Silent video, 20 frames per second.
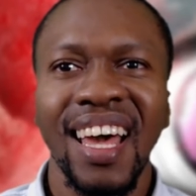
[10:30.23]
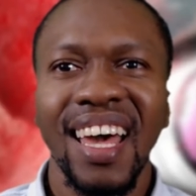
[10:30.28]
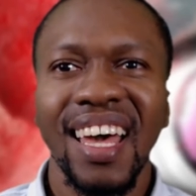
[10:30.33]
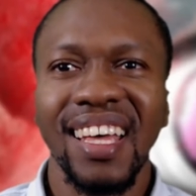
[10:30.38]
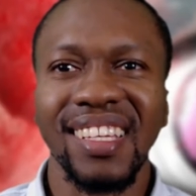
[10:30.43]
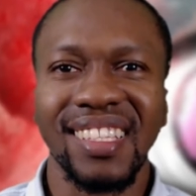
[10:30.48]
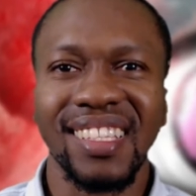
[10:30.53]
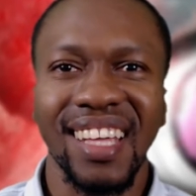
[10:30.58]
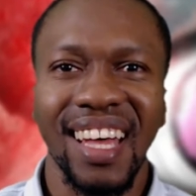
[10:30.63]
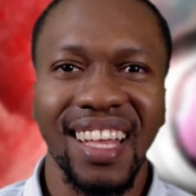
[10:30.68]

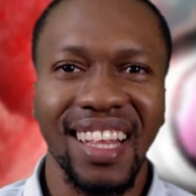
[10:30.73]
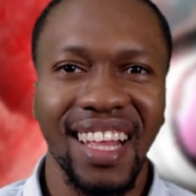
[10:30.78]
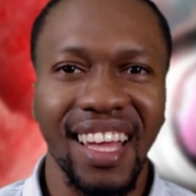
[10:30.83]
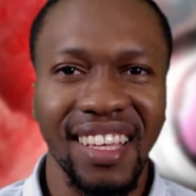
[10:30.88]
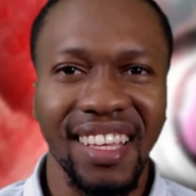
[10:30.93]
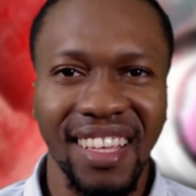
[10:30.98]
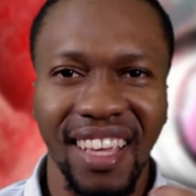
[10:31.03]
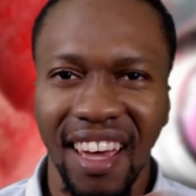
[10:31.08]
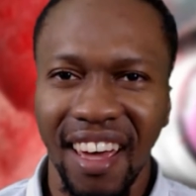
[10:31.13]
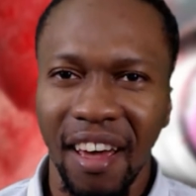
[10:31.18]
It's kind of like,
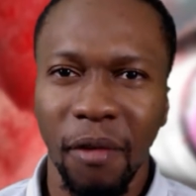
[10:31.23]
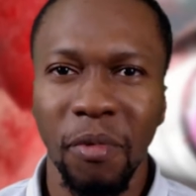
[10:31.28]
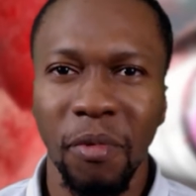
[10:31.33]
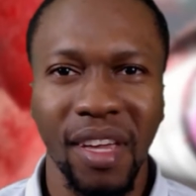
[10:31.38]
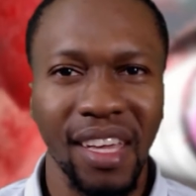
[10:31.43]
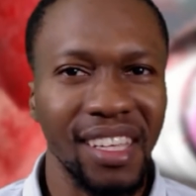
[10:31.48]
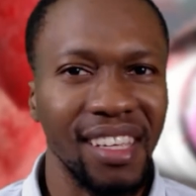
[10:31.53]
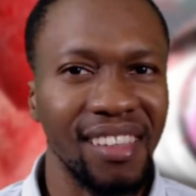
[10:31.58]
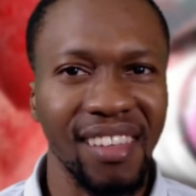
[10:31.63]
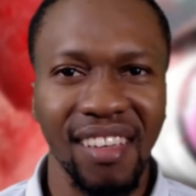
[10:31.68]
yeah, we
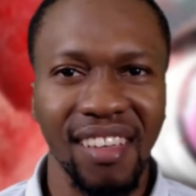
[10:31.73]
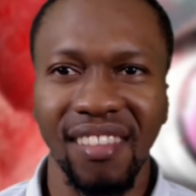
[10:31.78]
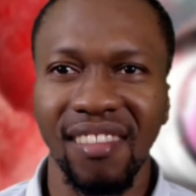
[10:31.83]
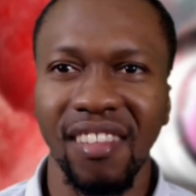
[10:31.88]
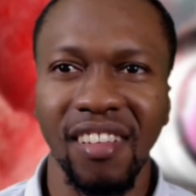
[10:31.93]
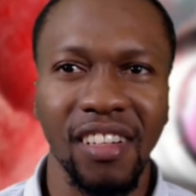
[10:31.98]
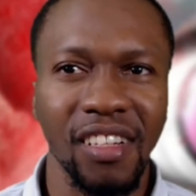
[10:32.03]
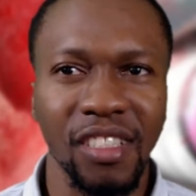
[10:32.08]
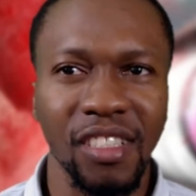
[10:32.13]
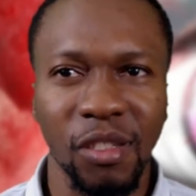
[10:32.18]
get the
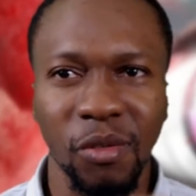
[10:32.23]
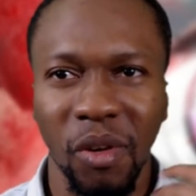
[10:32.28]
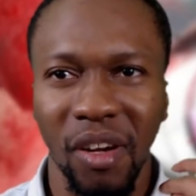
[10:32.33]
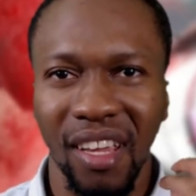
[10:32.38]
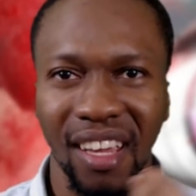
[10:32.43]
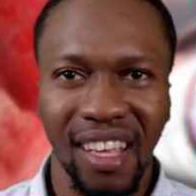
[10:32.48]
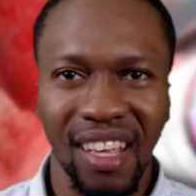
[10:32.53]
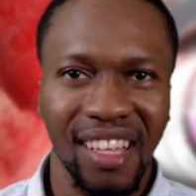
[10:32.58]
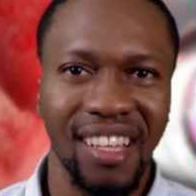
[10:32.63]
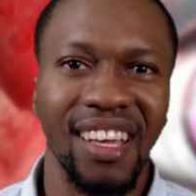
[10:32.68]
details, we're
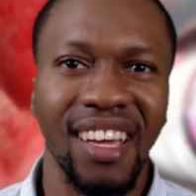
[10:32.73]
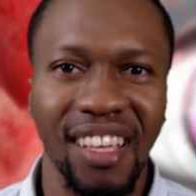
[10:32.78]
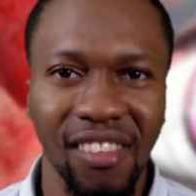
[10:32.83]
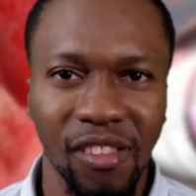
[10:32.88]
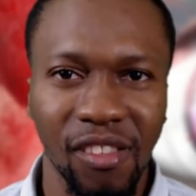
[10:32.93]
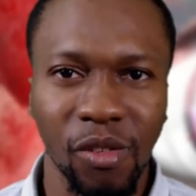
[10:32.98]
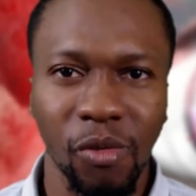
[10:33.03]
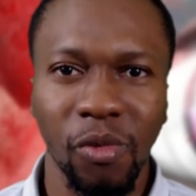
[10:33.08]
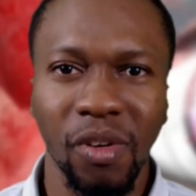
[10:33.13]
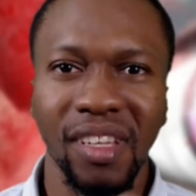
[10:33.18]
getting
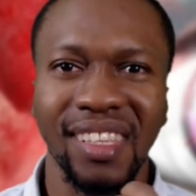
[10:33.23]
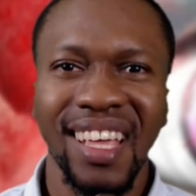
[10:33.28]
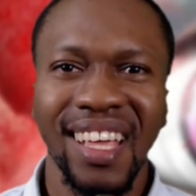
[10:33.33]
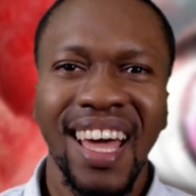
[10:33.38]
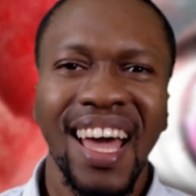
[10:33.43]
into it.